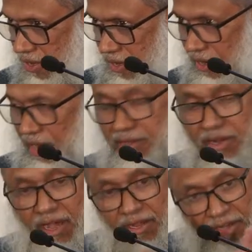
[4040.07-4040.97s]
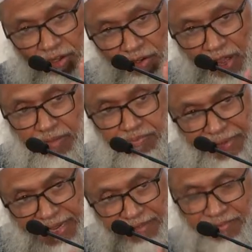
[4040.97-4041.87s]
La ilaha illallah, he
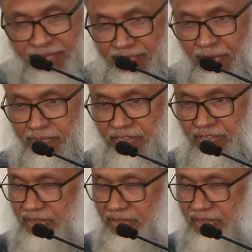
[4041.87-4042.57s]
believes from his,